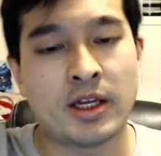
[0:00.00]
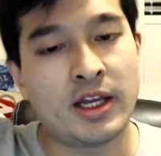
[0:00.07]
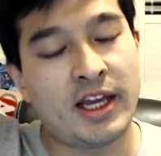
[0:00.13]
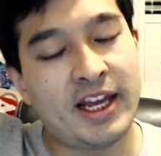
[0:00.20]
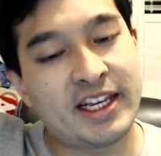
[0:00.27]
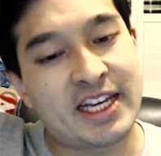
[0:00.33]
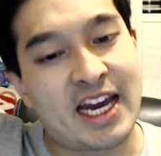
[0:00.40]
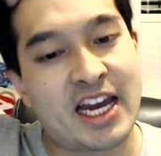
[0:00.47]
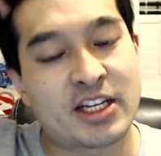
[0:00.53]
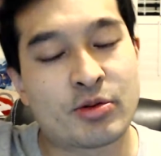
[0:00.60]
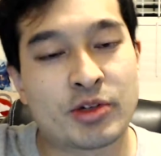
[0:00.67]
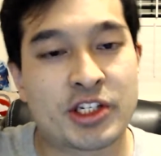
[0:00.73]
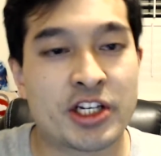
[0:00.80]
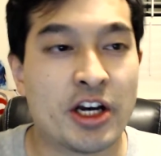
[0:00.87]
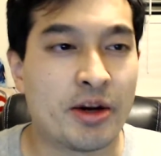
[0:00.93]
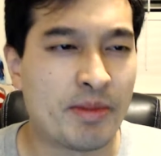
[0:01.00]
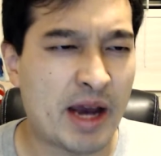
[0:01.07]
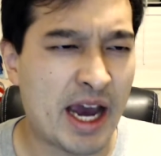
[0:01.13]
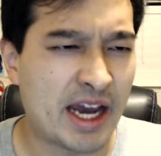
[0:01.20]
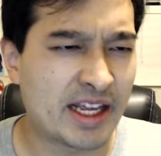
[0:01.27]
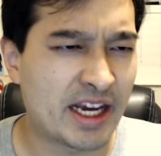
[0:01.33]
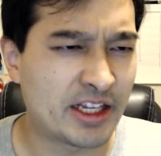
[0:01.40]
Hey guys, what's up?
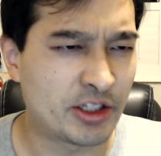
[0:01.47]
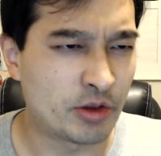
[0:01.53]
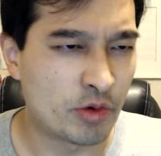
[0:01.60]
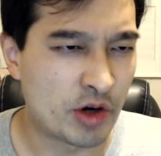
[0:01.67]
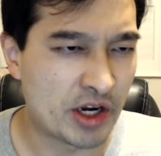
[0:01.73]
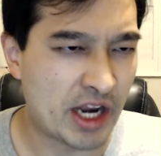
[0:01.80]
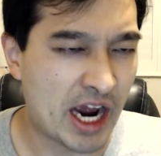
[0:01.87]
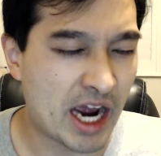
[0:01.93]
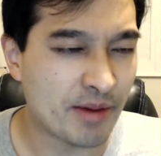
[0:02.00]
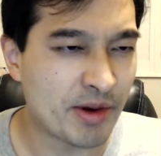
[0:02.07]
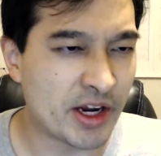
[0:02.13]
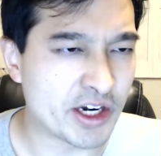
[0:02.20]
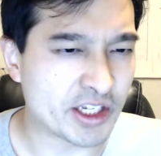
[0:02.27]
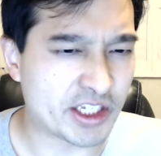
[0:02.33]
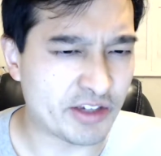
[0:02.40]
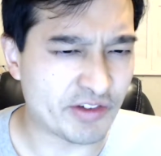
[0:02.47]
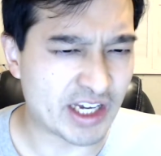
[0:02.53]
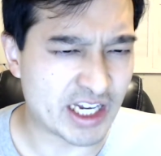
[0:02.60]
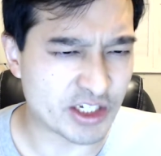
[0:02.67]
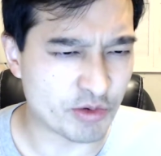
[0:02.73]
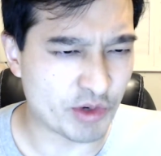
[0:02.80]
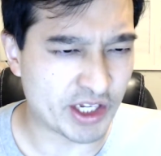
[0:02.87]
How y'all doing? I'm here to give you
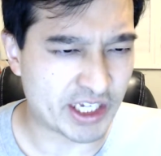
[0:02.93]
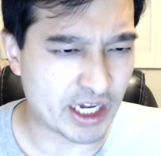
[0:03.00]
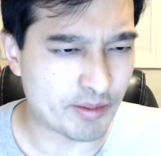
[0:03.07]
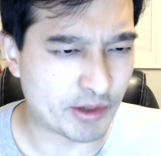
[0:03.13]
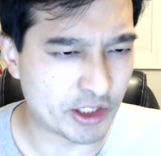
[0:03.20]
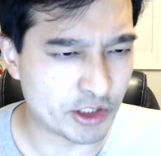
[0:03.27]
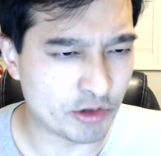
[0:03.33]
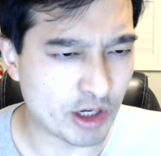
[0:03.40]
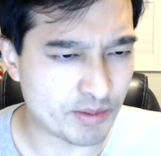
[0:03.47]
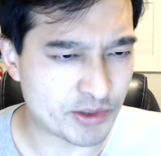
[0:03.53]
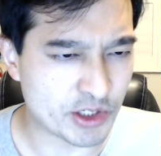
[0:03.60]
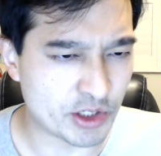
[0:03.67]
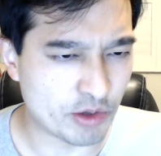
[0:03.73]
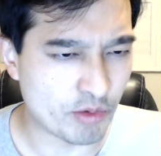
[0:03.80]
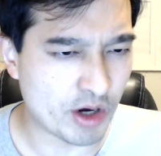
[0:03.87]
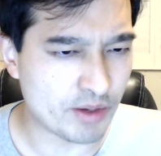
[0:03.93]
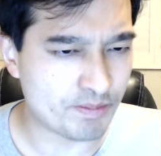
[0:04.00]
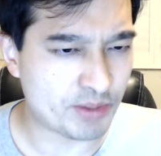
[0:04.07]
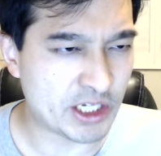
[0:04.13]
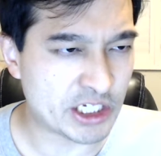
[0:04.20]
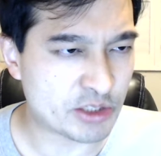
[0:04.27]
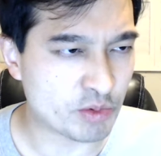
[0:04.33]
guys a recap on a new episode of One
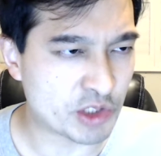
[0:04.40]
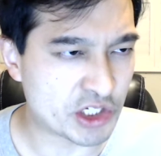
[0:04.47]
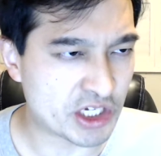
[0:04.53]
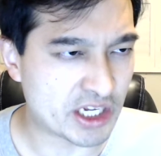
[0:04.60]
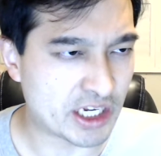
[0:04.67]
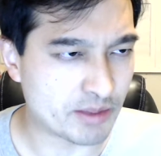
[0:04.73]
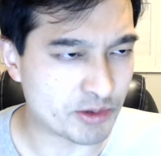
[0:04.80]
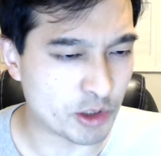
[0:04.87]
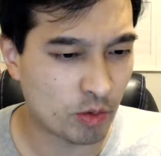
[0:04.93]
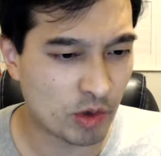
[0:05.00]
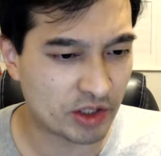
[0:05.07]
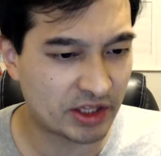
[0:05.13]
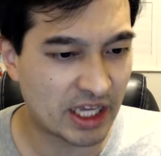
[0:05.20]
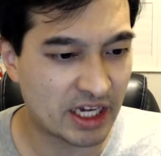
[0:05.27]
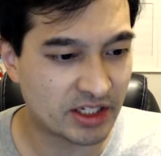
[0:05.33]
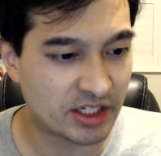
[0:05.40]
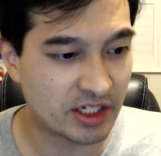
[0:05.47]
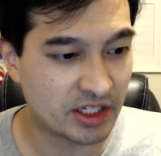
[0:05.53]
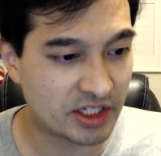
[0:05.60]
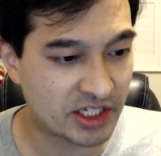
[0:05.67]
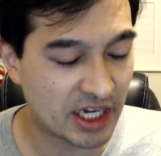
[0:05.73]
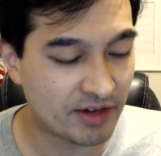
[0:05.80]
Piece, which is on episode
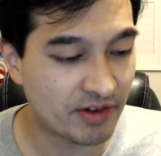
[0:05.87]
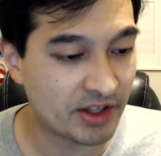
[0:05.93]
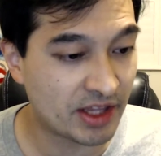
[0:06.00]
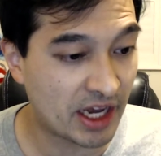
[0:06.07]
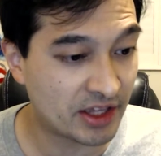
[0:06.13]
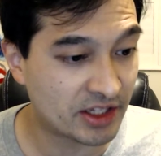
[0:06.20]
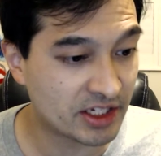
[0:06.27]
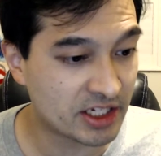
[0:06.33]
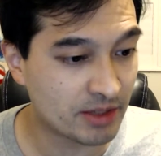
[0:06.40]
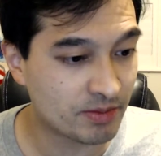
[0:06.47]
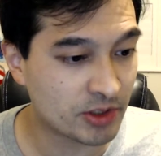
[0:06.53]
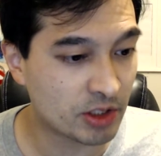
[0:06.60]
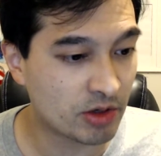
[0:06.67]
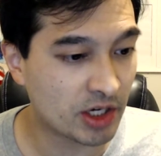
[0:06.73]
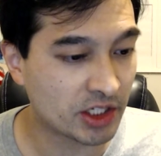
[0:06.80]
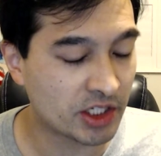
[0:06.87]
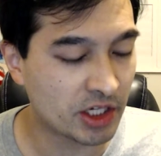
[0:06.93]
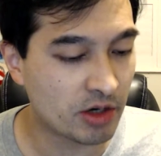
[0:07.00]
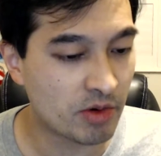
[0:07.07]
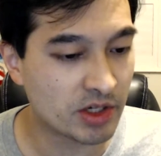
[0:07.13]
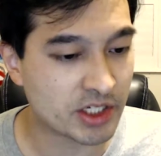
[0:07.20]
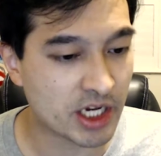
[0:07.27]
1007. Now, this episode right
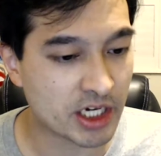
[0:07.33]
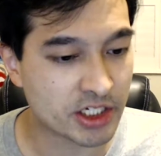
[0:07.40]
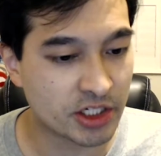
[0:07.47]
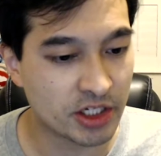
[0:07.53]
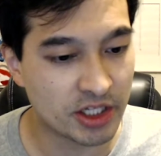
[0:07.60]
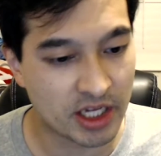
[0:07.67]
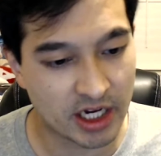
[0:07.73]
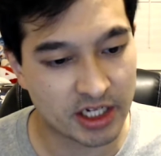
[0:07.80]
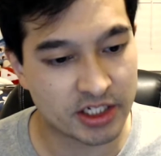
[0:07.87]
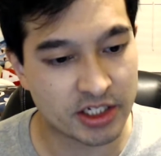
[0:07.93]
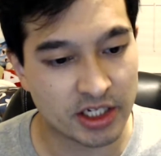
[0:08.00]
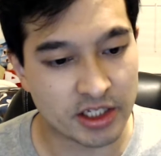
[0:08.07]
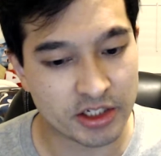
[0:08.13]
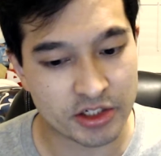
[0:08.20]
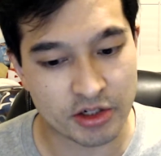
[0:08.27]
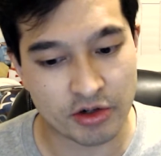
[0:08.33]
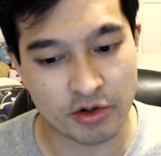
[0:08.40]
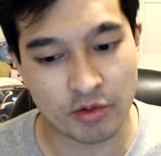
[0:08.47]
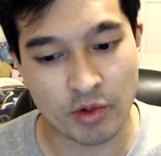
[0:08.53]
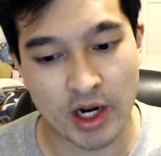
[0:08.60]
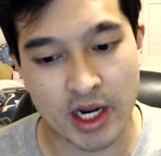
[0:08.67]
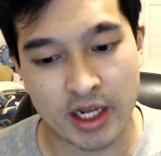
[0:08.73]
here was actually nice in a
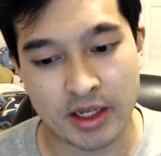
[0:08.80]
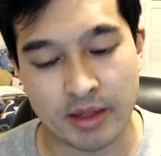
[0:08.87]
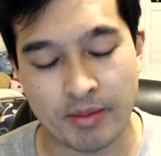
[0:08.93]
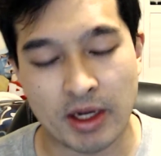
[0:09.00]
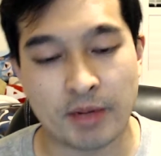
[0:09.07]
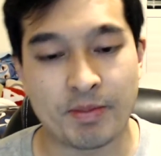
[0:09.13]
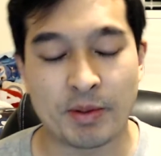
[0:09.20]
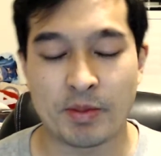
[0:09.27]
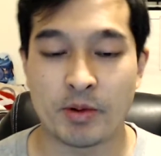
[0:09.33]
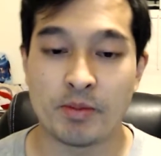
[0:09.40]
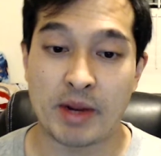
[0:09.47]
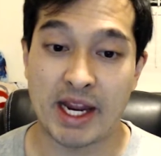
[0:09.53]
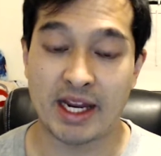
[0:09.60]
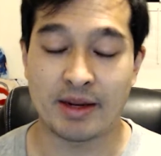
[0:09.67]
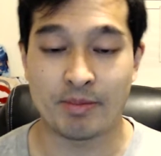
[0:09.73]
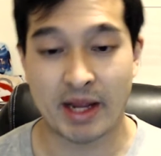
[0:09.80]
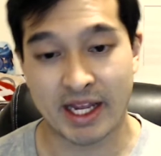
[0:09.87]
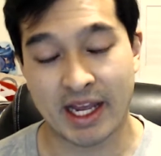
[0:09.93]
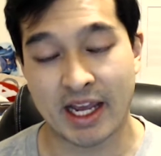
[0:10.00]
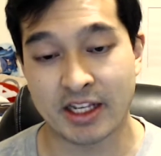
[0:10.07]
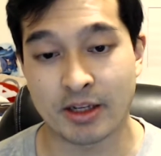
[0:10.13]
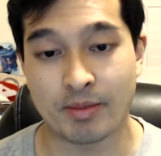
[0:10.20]
certain way. Many people may, may
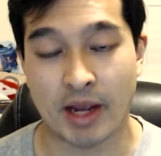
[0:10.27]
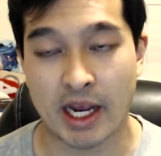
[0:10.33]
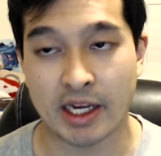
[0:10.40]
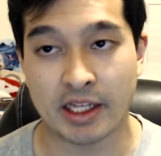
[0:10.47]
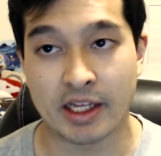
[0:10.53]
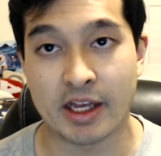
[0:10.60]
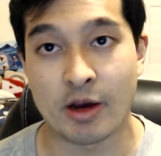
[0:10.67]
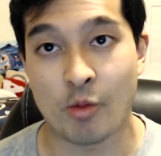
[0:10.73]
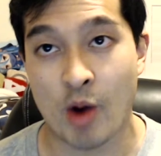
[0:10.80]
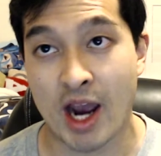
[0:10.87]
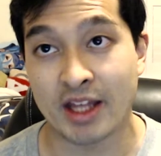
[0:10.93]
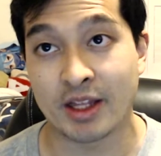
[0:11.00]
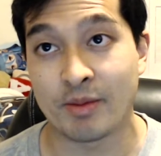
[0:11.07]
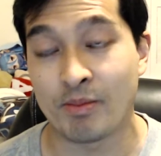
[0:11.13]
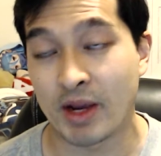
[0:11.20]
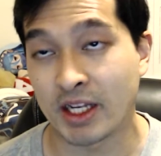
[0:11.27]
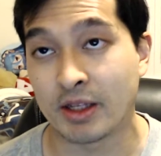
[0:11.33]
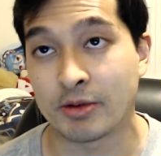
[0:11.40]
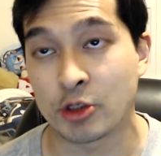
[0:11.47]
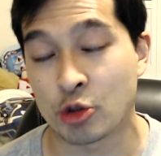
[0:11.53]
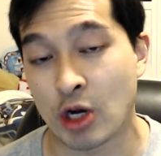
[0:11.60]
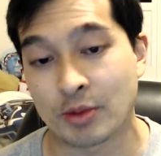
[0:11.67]
end up hating it and why they many
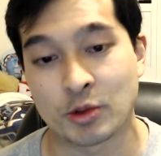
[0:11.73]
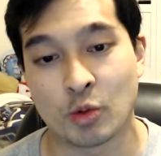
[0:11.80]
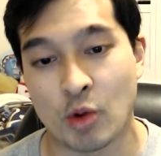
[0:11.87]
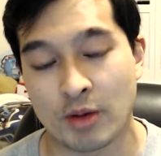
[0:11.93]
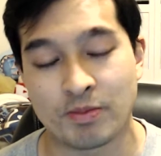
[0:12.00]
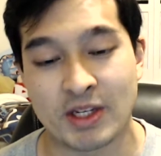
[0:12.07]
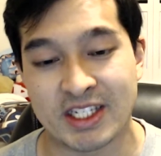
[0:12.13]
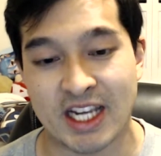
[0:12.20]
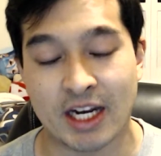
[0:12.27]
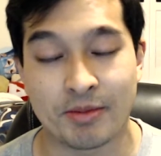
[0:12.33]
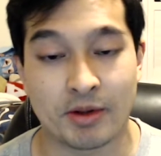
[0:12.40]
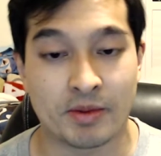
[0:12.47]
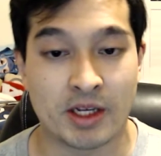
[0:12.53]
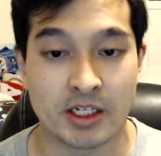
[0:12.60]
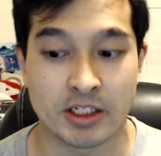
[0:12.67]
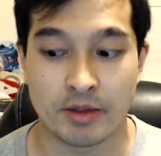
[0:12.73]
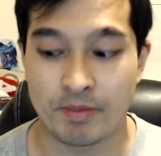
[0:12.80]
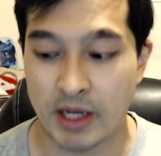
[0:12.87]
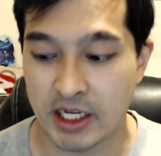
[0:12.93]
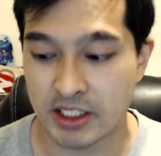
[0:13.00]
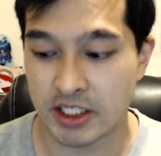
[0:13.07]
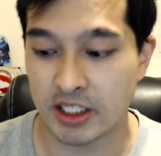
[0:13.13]
dropped the One Piece anime because the
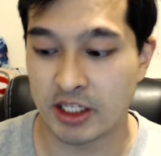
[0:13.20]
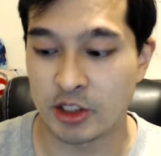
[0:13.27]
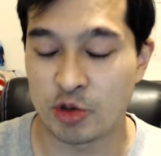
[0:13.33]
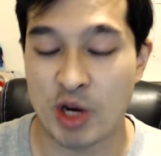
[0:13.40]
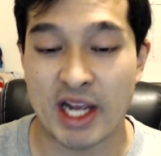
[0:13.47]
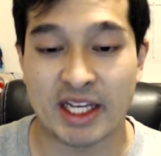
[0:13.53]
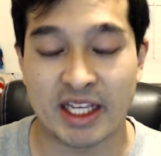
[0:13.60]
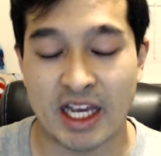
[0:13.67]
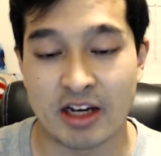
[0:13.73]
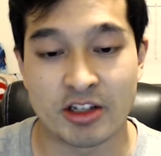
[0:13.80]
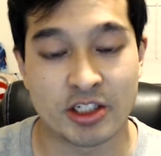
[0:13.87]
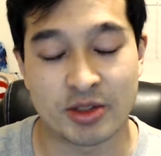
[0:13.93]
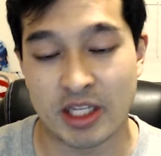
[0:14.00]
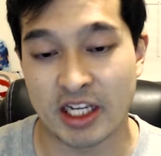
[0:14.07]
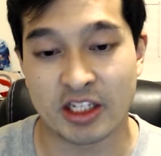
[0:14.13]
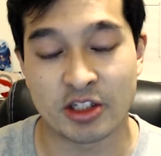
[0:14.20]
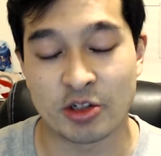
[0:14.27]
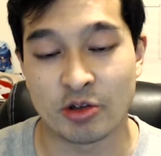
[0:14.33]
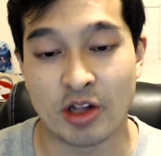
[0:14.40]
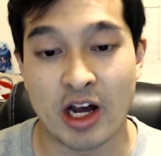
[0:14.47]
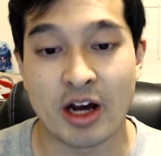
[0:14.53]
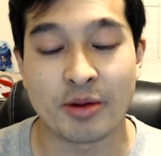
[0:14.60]
pacing and dragging out is taking
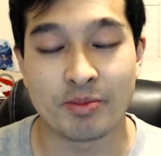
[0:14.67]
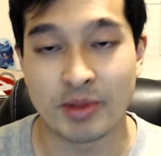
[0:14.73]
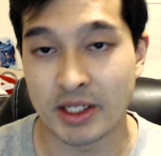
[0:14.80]
too long.